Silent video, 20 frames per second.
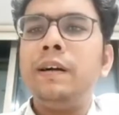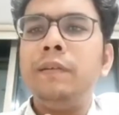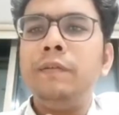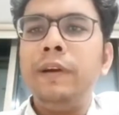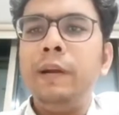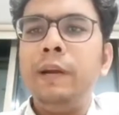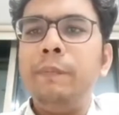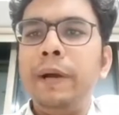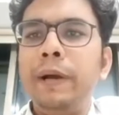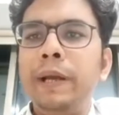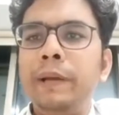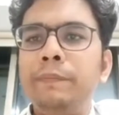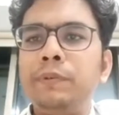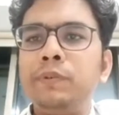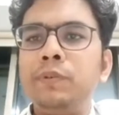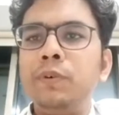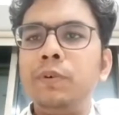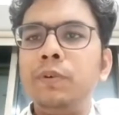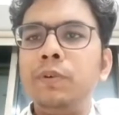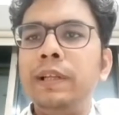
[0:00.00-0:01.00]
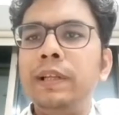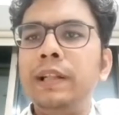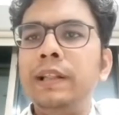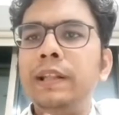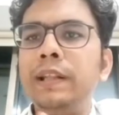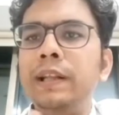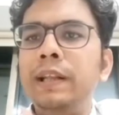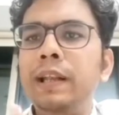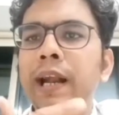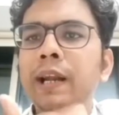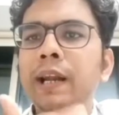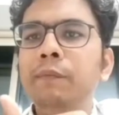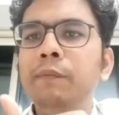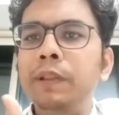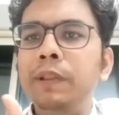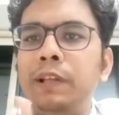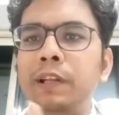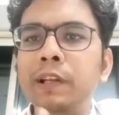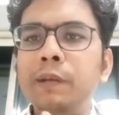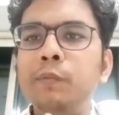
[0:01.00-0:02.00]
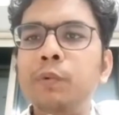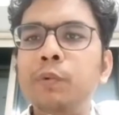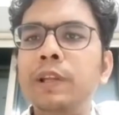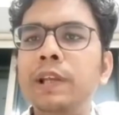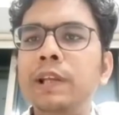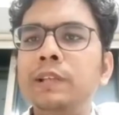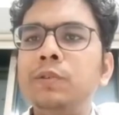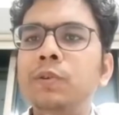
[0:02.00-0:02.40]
windpipe, so then they land up with a pneumonia.